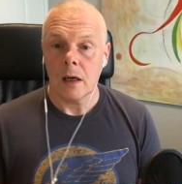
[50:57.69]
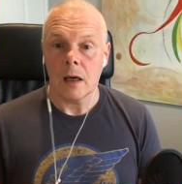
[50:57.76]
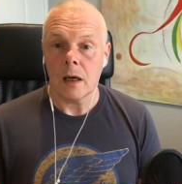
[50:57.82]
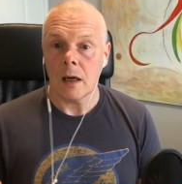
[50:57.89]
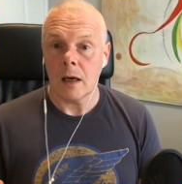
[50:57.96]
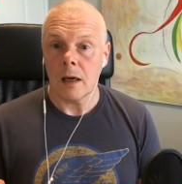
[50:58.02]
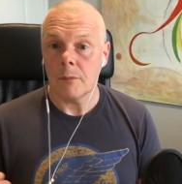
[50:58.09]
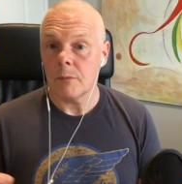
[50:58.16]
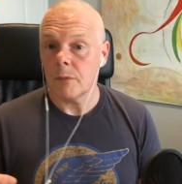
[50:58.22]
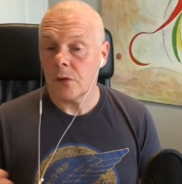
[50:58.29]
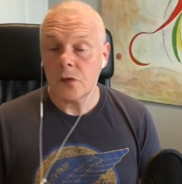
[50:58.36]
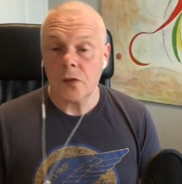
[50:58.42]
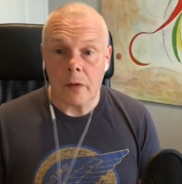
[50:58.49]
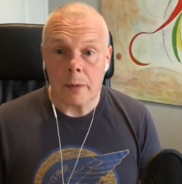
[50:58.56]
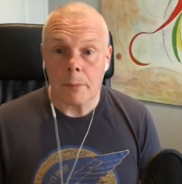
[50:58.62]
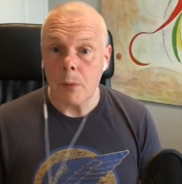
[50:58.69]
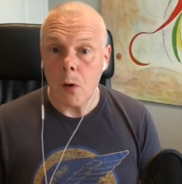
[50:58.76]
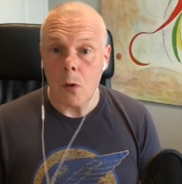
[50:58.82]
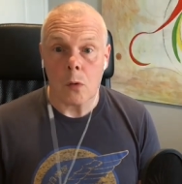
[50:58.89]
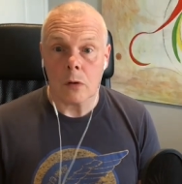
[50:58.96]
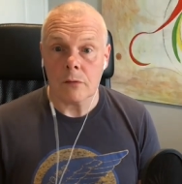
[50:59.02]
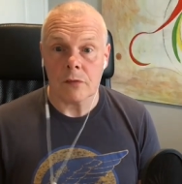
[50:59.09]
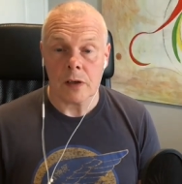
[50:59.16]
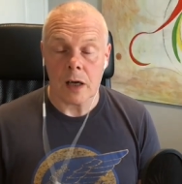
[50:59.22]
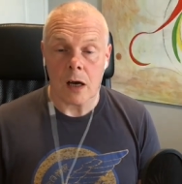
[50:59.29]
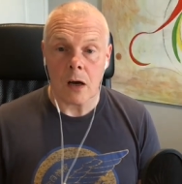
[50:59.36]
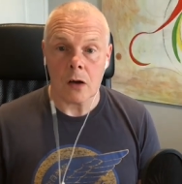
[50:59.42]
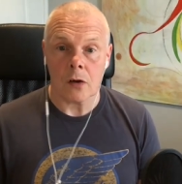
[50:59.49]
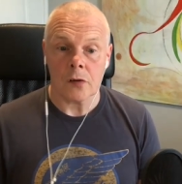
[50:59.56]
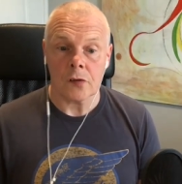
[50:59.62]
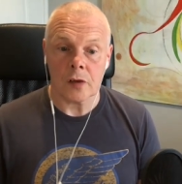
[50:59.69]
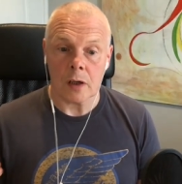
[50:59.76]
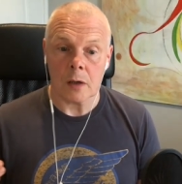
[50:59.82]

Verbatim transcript: Um, so important for Carlos, you know,